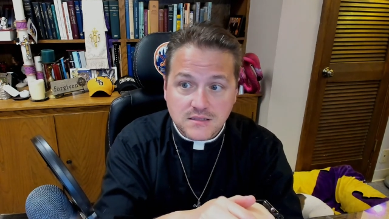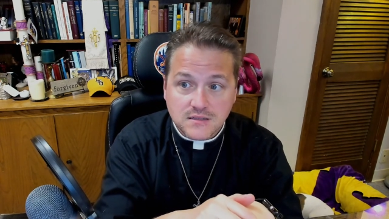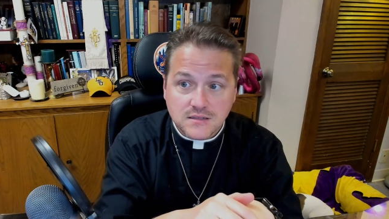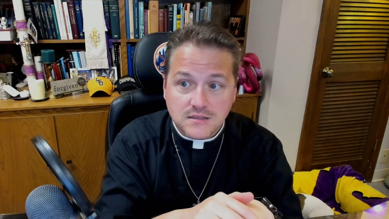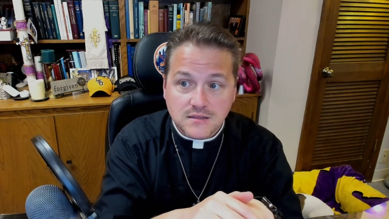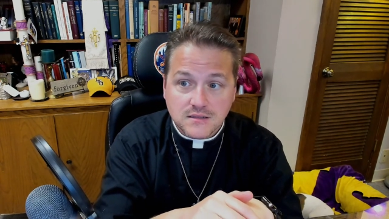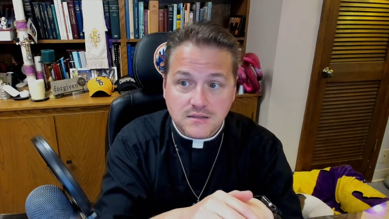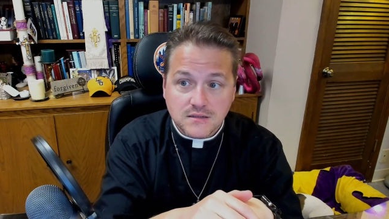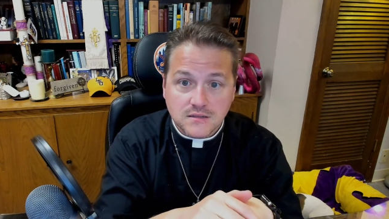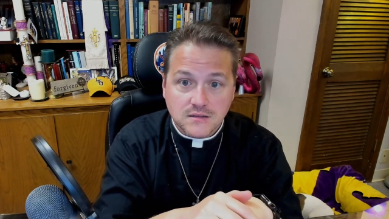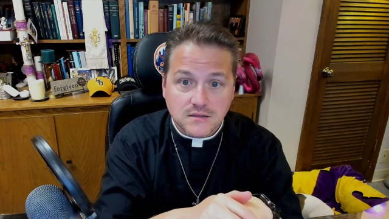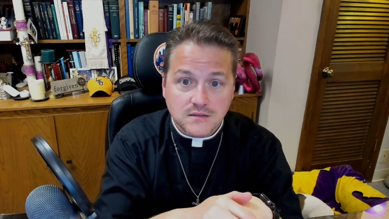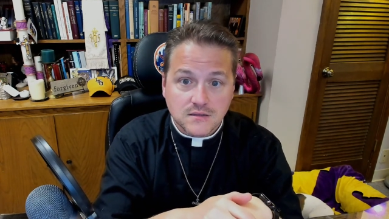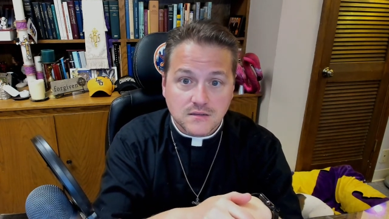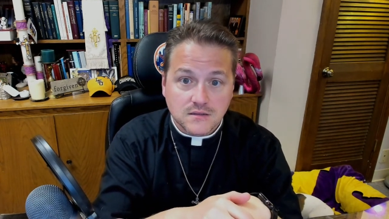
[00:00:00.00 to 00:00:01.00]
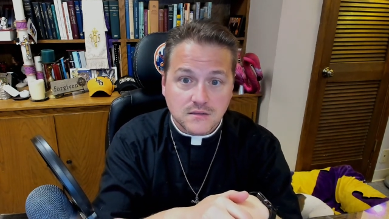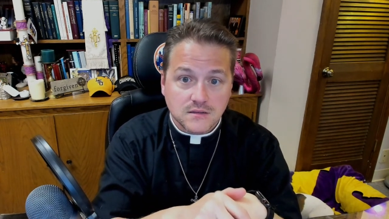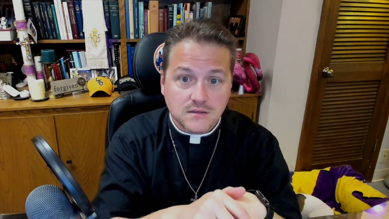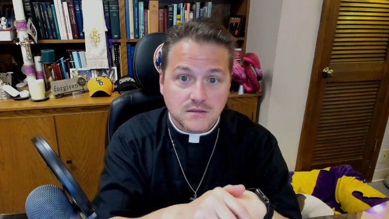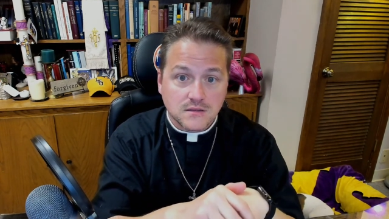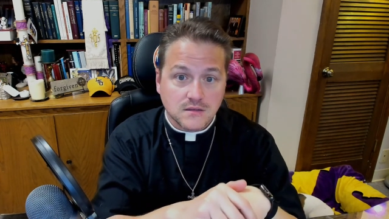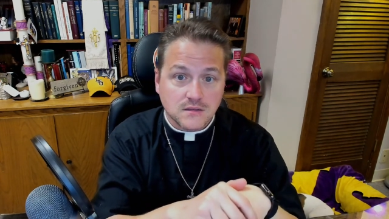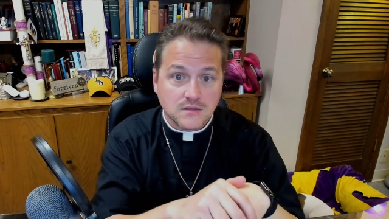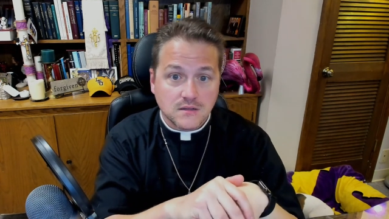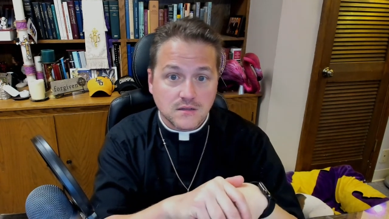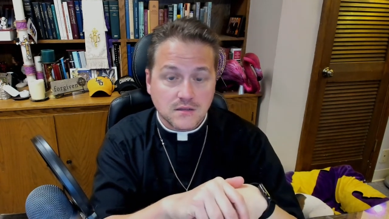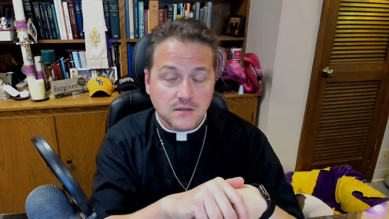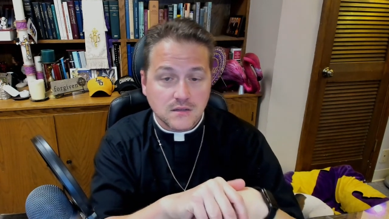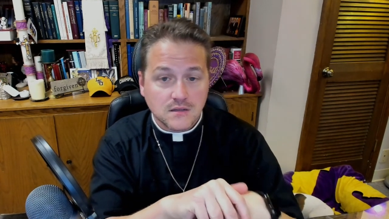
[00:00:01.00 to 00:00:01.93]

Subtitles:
[no speech]